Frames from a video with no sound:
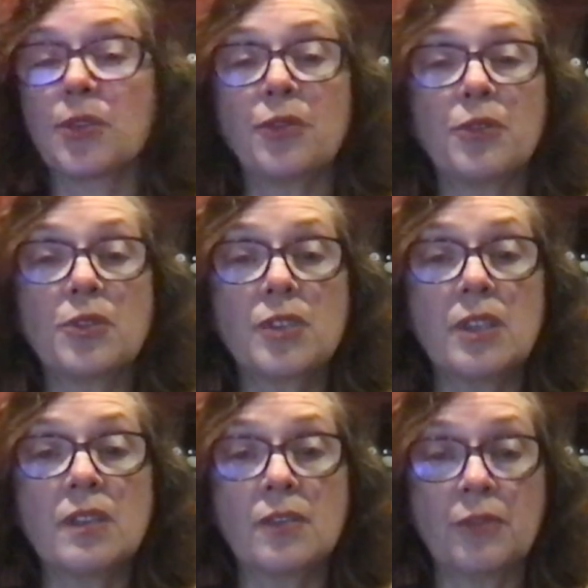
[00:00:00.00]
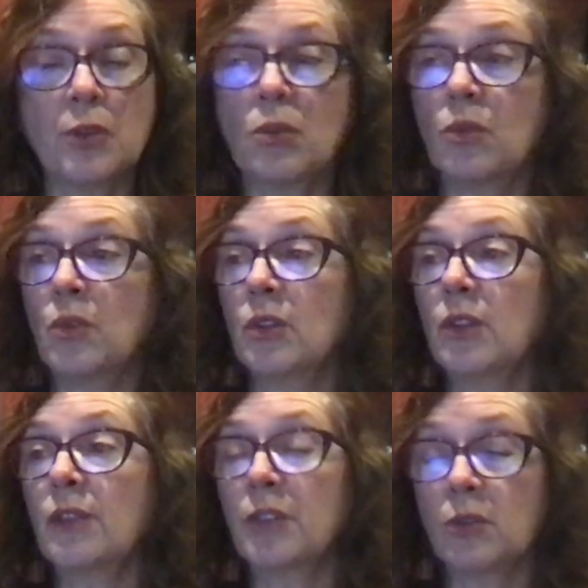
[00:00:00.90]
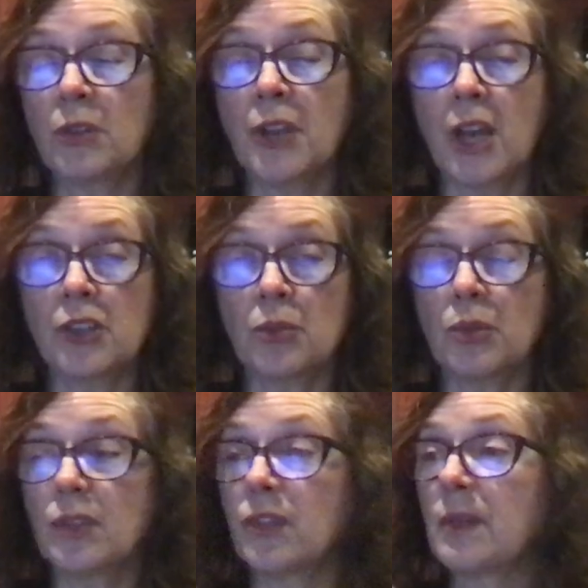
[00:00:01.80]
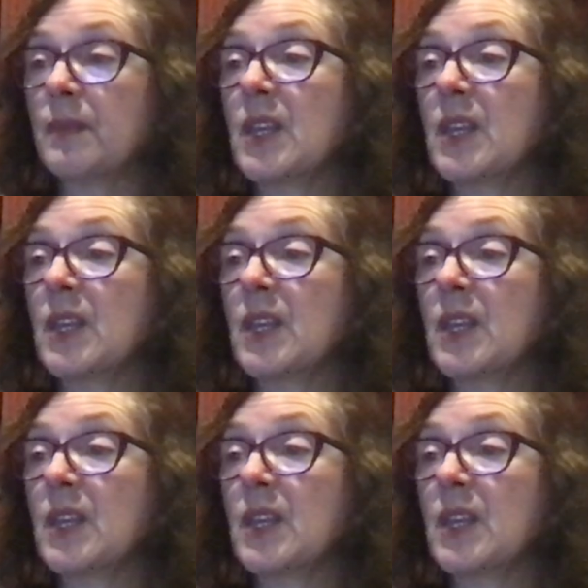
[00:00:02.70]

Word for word: The first is vocal vocal nodules.